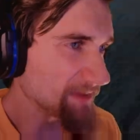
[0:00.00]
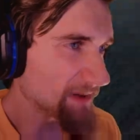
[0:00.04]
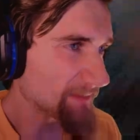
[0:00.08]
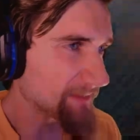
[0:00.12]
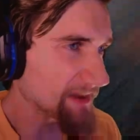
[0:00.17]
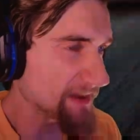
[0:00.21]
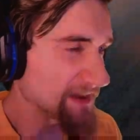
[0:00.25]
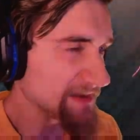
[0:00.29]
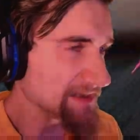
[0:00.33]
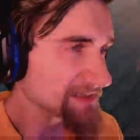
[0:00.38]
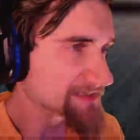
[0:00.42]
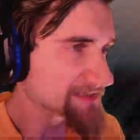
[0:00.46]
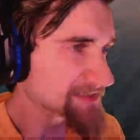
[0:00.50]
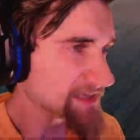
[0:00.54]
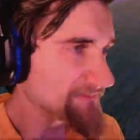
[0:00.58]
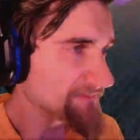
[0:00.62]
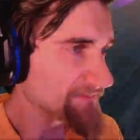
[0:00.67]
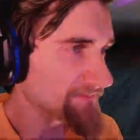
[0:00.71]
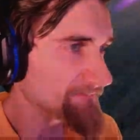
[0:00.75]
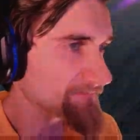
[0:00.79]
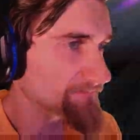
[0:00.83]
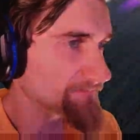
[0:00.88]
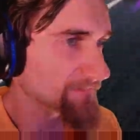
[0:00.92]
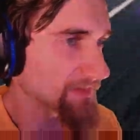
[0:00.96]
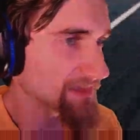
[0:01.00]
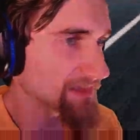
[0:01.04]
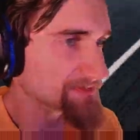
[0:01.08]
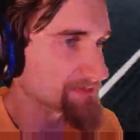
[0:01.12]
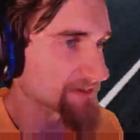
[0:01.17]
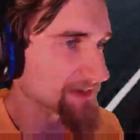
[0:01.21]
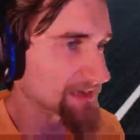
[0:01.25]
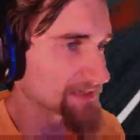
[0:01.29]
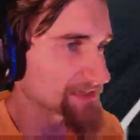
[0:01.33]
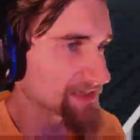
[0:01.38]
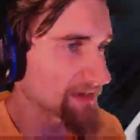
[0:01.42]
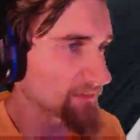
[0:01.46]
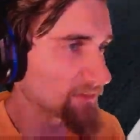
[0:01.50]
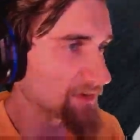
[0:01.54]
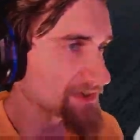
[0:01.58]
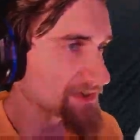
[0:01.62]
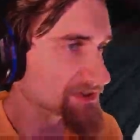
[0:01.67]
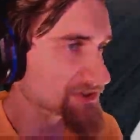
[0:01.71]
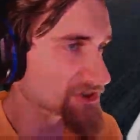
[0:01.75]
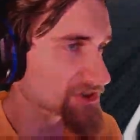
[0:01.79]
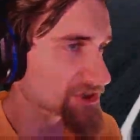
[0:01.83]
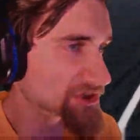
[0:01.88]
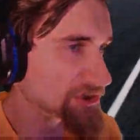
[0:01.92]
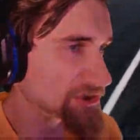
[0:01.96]
when I'm hitting stuff, it's because I
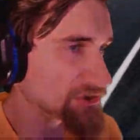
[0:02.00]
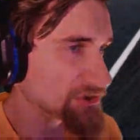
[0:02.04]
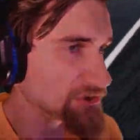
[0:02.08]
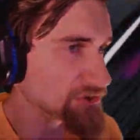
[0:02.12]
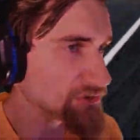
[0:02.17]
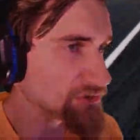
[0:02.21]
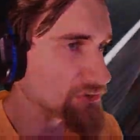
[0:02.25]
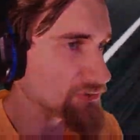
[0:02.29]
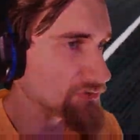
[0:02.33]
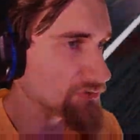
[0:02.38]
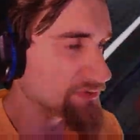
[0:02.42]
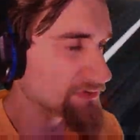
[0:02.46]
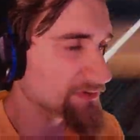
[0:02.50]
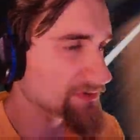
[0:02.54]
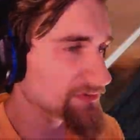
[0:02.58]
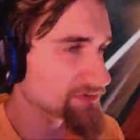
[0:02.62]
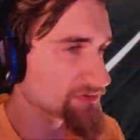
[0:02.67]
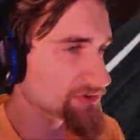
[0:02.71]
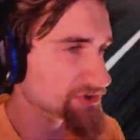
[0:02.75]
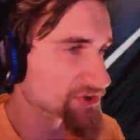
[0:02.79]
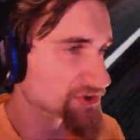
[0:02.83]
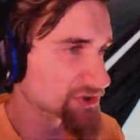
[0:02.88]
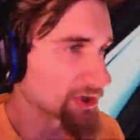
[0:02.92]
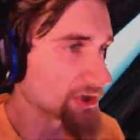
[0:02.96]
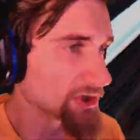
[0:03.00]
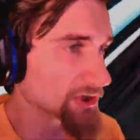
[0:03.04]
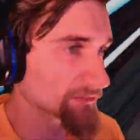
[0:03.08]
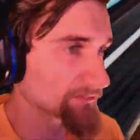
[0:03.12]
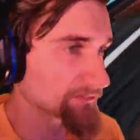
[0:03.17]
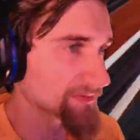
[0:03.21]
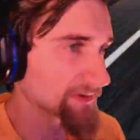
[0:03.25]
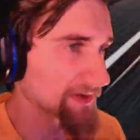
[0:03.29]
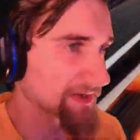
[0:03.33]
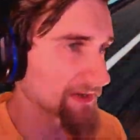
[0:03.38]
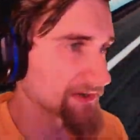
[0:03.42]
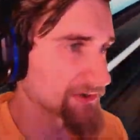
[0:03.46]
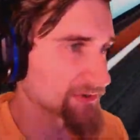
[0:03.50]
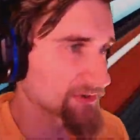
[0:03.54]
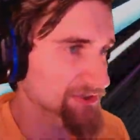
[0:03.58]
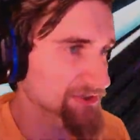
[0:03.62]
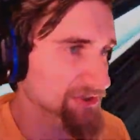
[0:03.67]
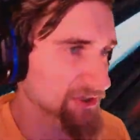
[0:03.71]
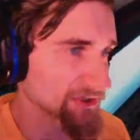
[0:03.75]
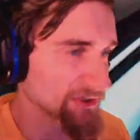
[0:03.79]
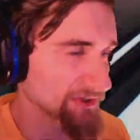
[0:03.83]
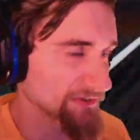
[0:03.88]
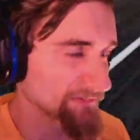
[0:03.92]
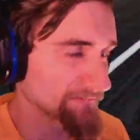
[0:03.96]
went too sharp into a
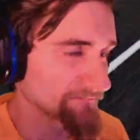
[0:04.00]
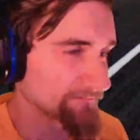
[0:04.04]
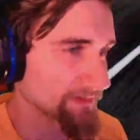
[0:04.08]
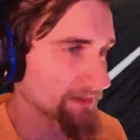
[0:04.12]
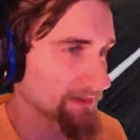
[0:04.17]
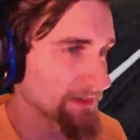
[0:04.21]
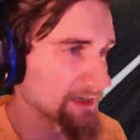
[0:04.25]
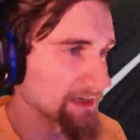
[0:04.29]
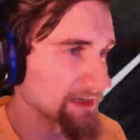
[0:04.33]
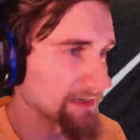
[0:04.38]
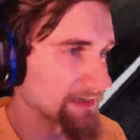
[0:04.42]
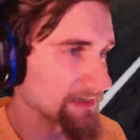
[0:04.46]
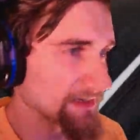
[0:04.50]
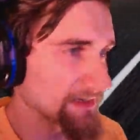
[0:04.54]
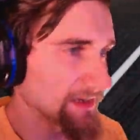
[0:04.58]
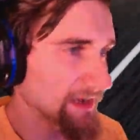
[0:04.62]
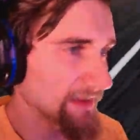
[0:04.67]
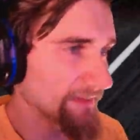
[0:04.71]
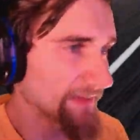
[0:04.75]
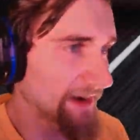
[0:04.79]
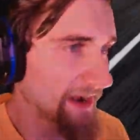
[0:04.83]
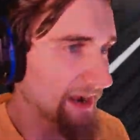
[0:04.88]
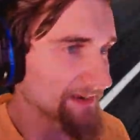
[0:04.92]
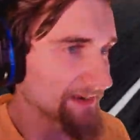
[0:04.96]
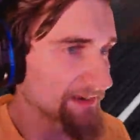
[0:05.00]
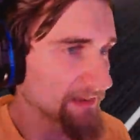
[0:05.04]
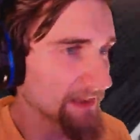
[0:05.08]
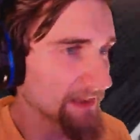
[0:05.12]
turn. And I had to